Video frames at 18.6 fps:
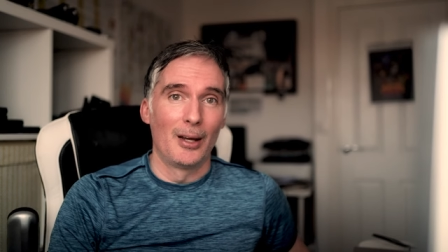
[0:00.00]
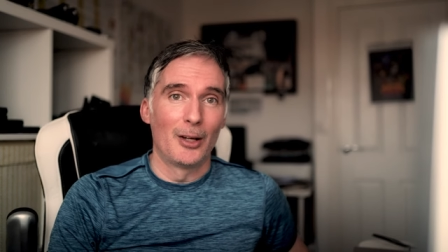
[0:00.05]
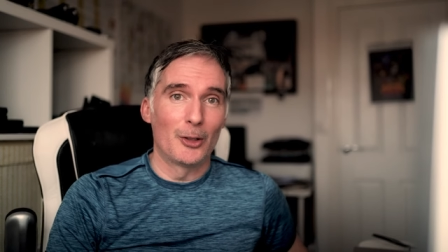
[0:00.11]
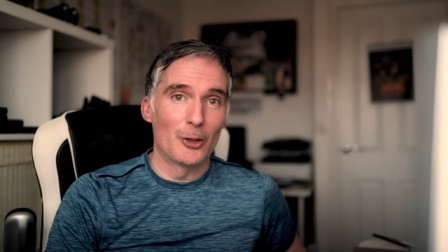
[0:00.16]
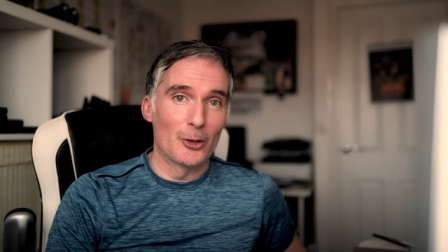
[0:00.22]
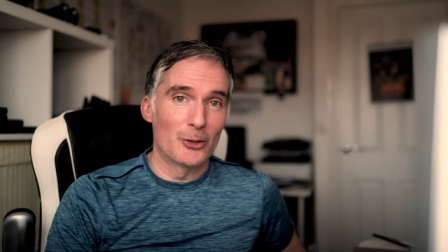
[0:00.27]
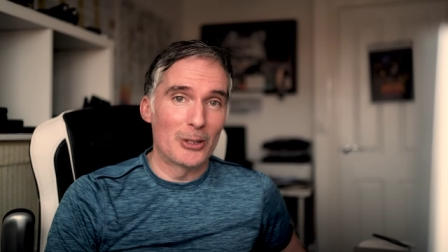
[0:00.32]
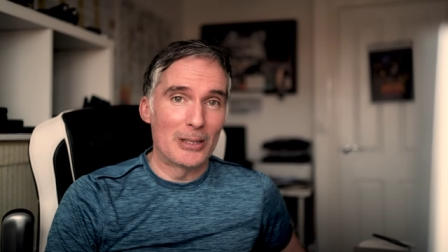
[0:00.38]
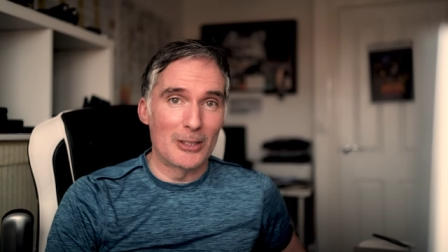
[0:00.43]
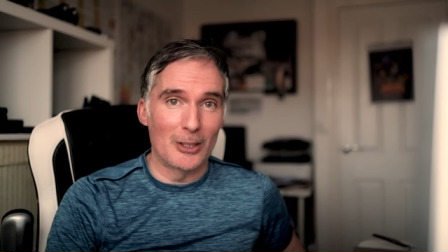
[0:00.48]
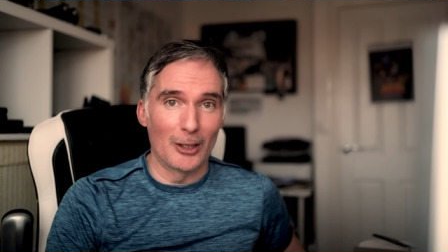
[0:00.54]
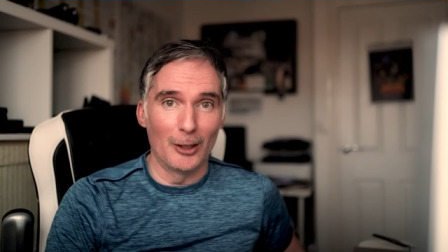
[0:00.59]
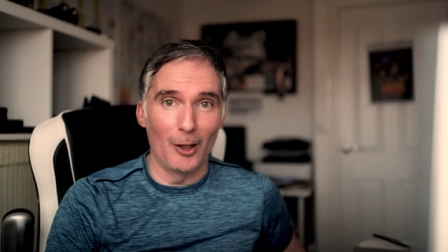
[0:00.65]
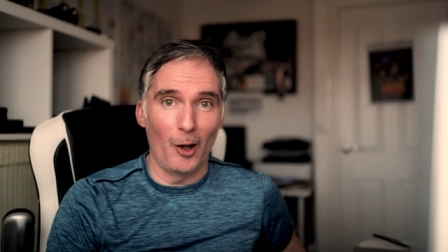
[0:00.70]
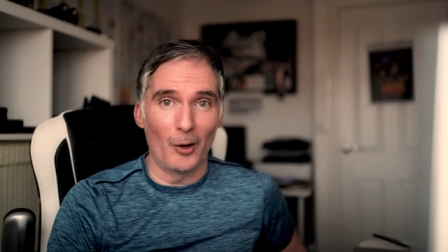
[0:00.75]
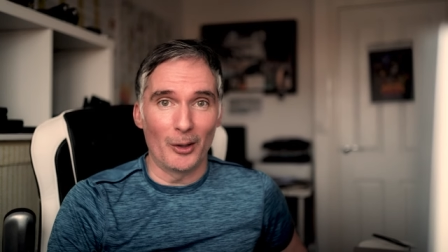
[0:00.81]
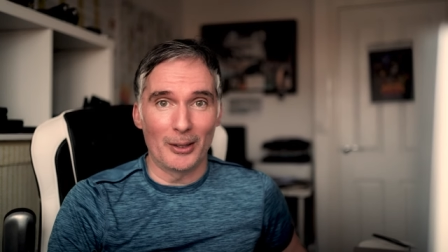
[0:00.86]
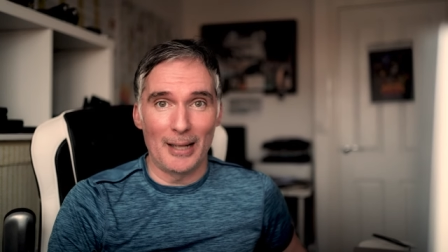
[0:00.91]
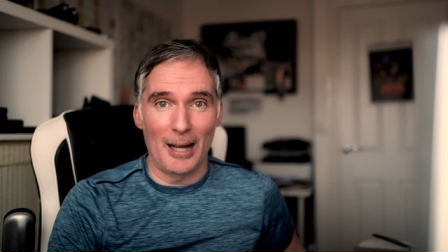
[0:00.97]
country into
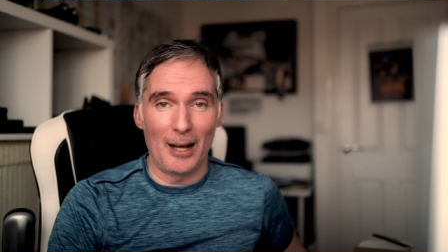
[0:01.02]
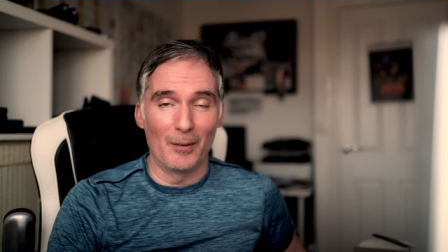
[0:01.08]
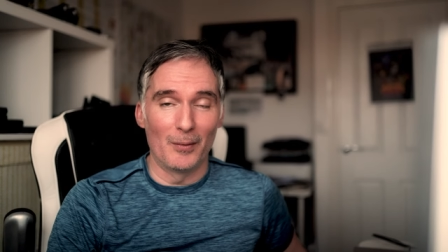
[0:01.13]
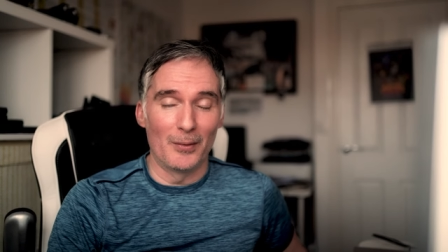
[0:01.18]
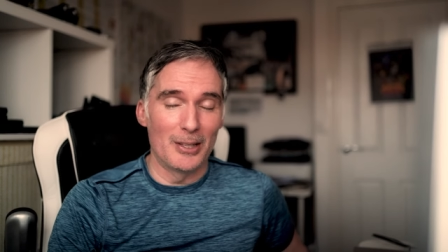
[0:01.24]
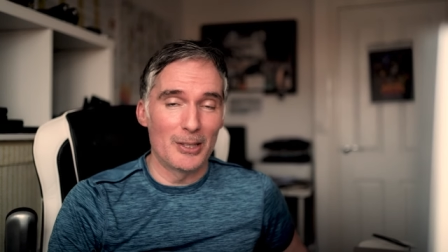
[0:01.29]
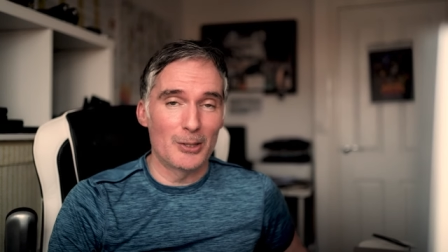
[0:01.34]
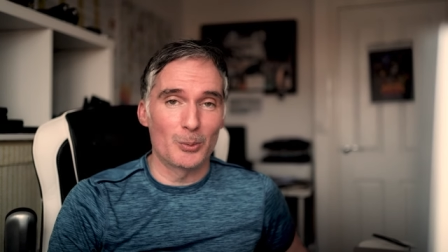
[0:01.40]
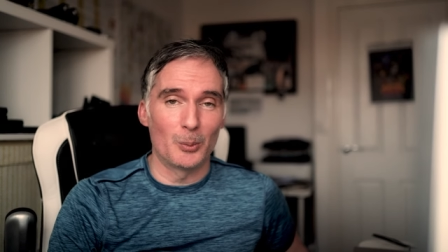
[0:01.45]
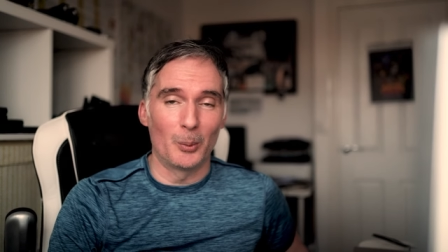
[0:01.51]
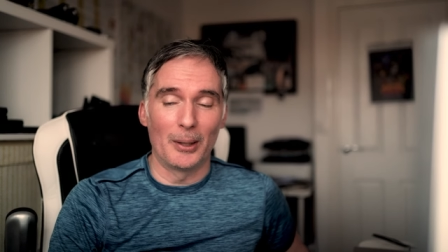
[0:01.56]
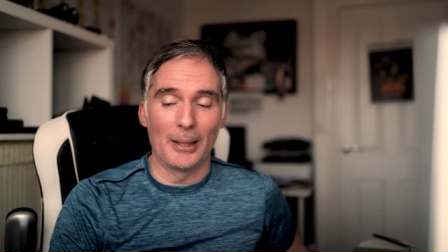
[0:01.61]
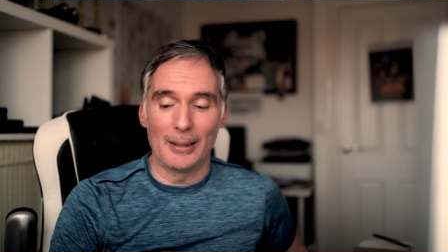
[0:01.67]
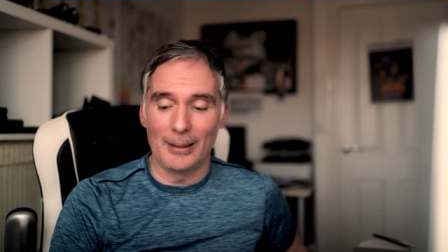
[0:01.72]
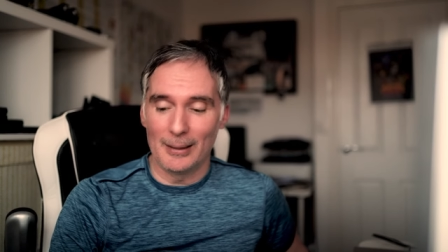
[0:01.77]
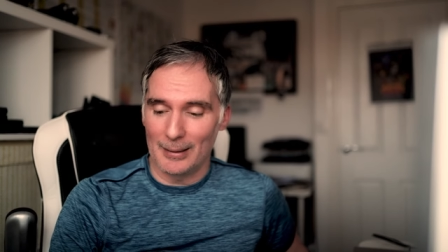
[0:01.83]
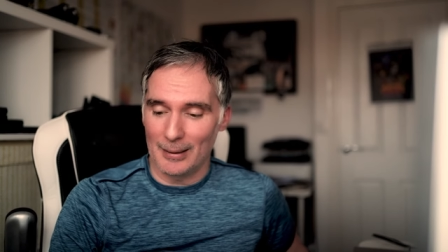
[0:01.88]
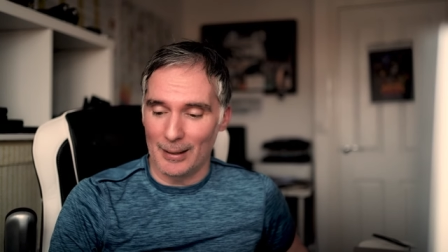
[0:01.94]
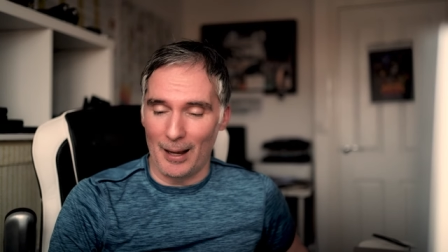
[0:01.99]
lockdown this
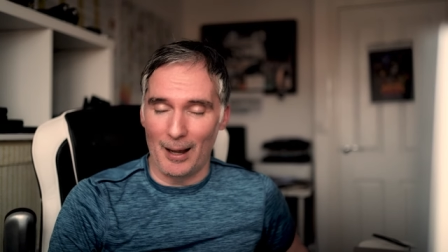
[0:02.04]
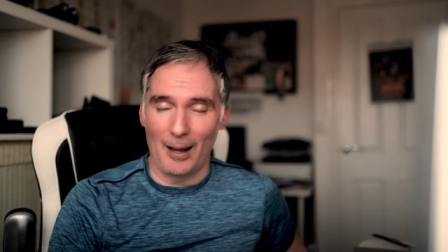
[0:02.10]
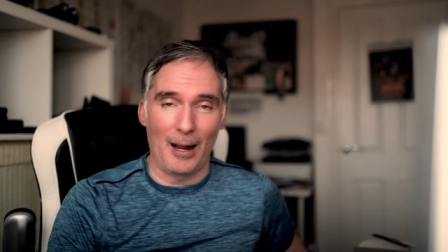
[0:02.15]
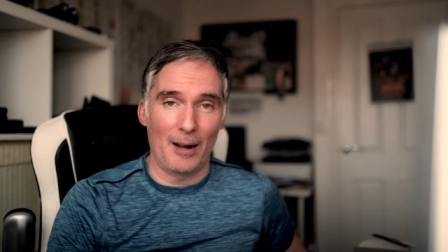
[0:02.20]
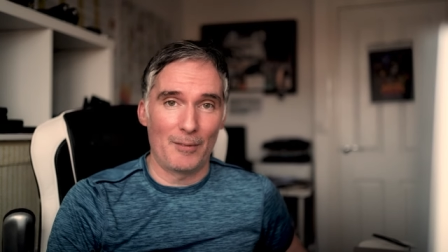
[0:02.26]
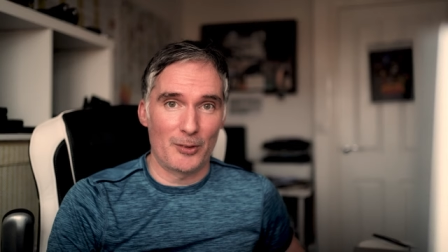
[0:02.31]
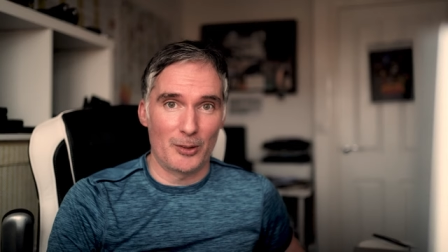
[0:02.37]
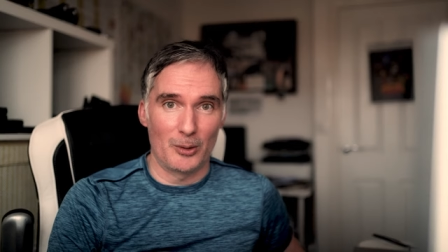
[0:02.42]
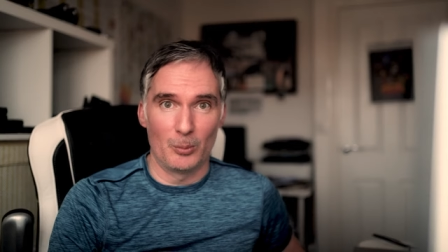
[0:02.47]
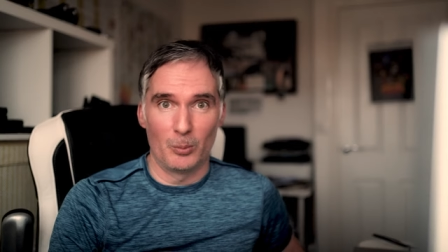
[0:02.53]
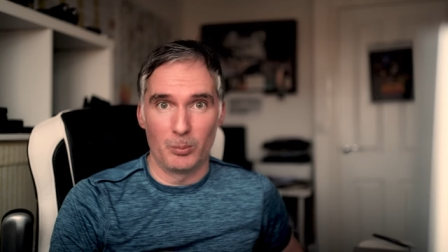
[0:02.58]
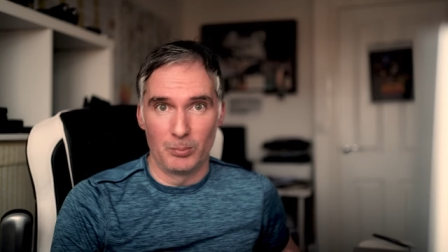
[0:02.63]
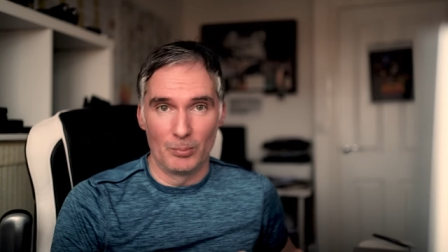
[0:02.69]
week after